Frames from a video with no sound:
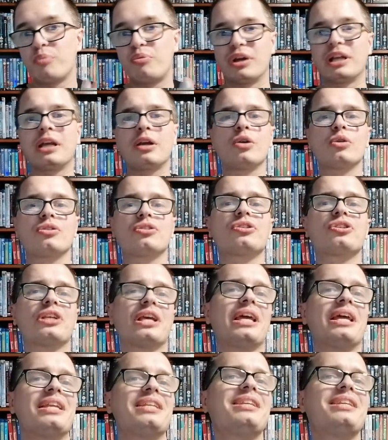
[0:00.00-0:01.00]
bringing
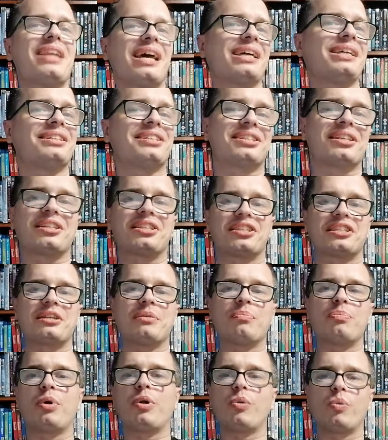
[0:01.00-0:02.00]
us a nice,
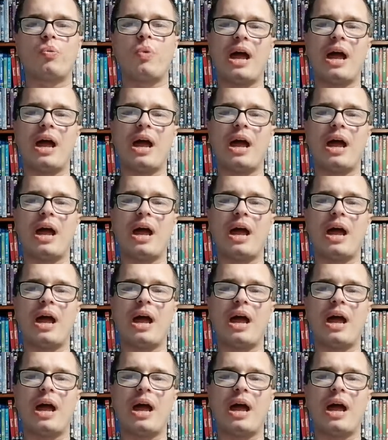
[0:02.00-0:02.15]
simple